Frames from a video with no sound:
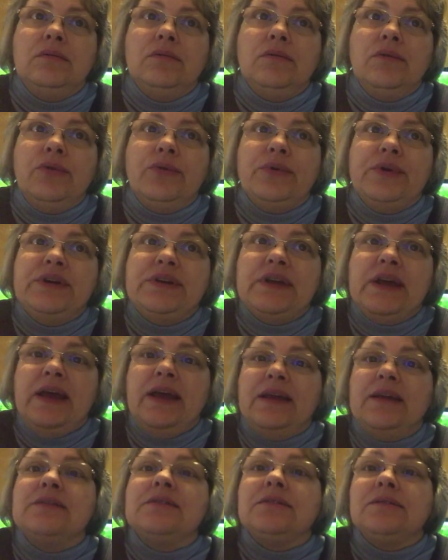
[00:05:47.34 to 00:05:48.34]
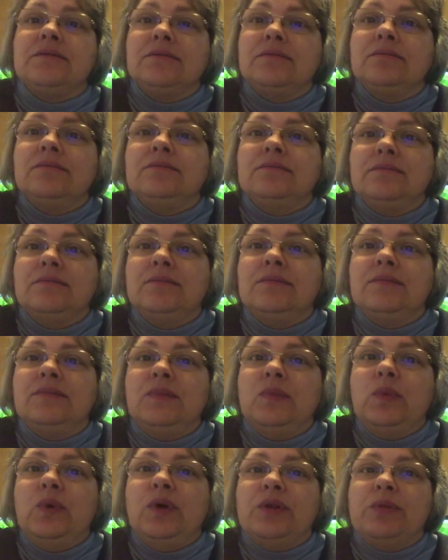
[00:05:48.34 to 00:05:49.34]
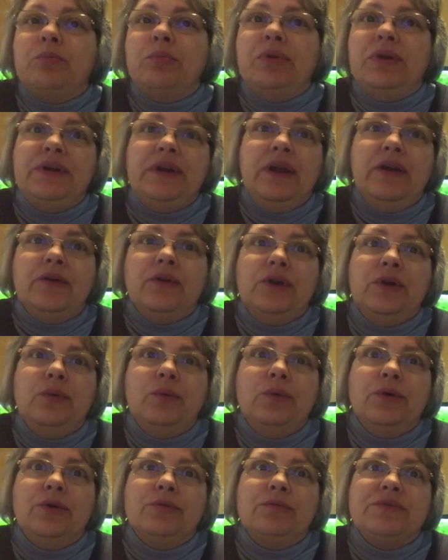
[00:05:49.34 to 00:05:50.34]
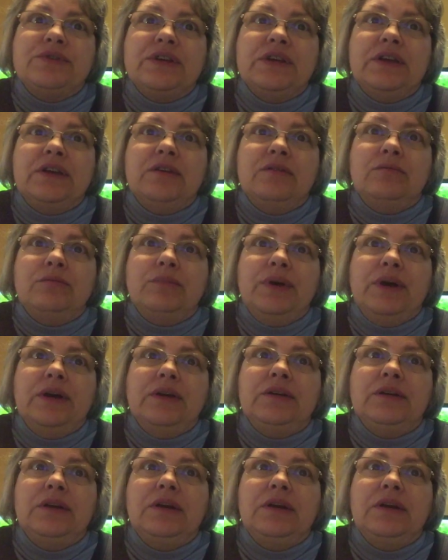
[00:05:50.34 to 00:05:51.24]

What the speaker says: 3 tanks with planaria worms in it, but